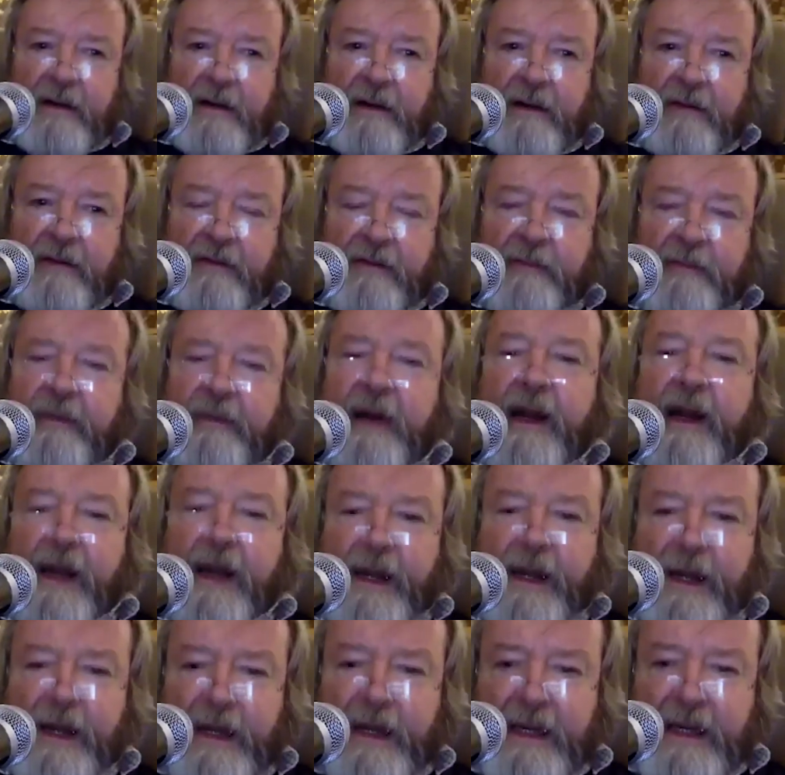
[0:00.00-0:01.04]
of the
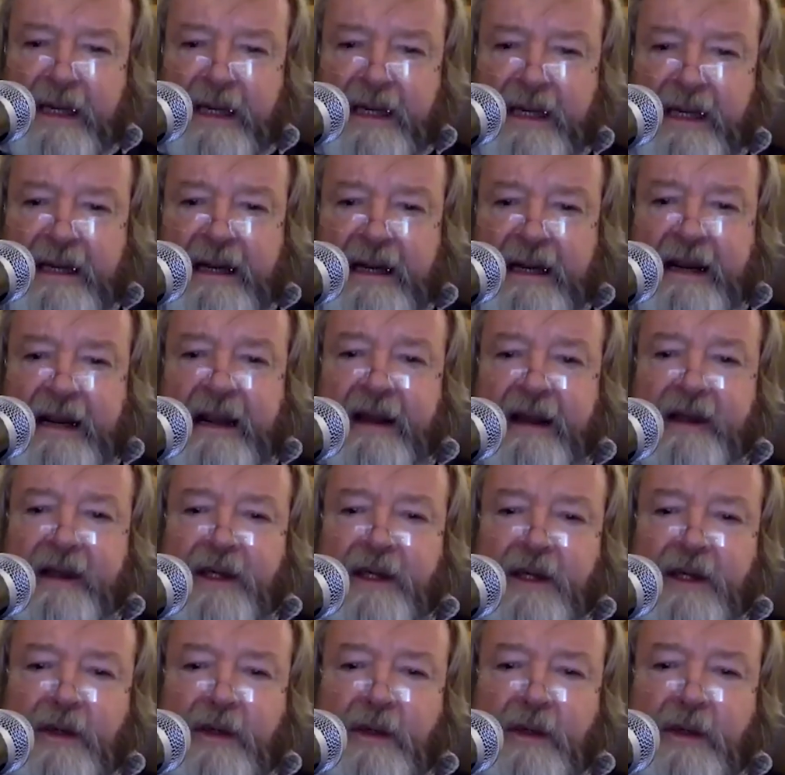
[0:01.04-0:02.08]
brain. I
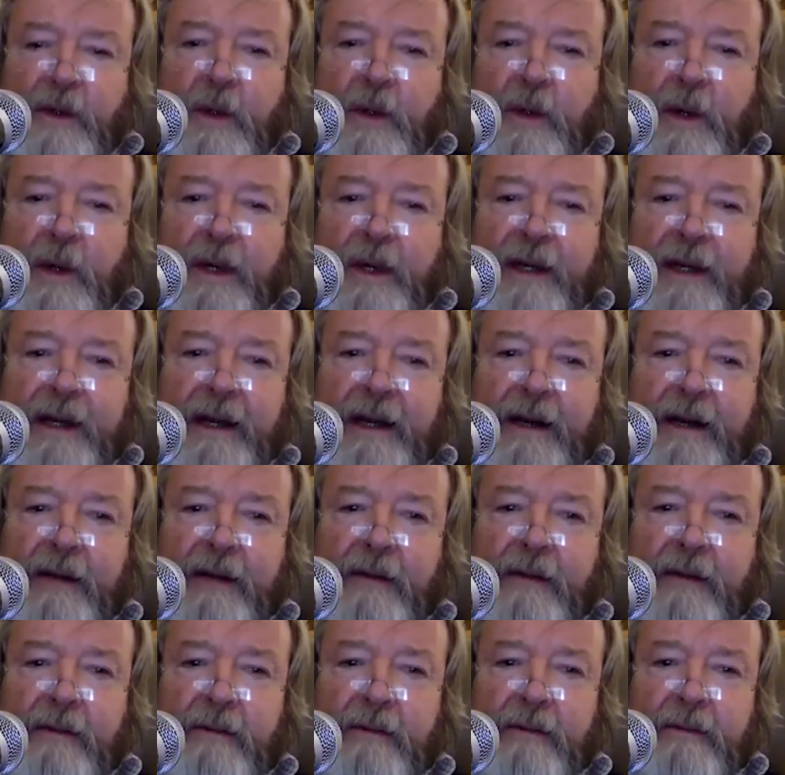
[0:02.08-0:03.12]
know quite
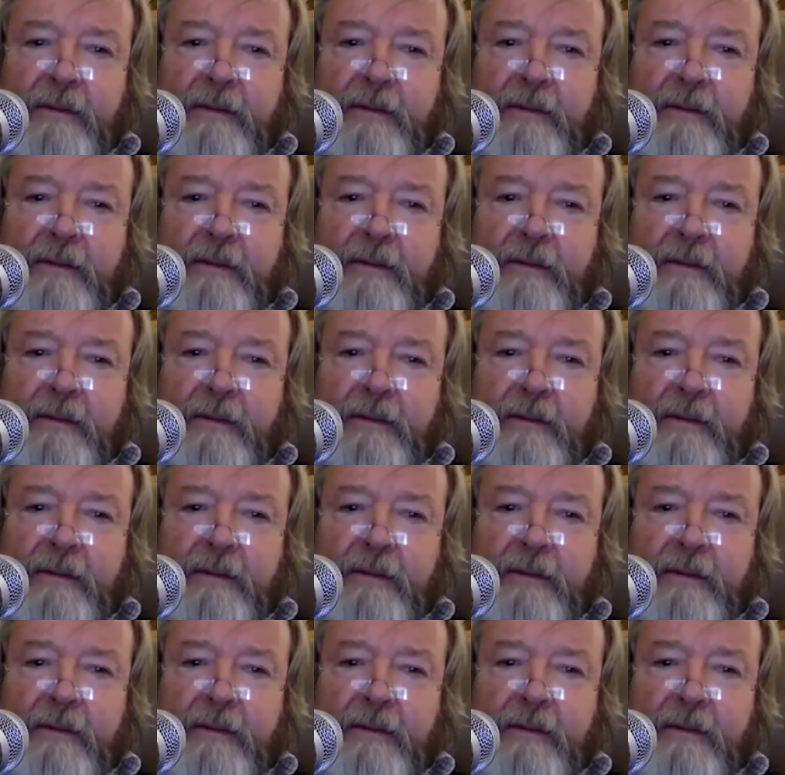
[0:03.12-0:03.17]
how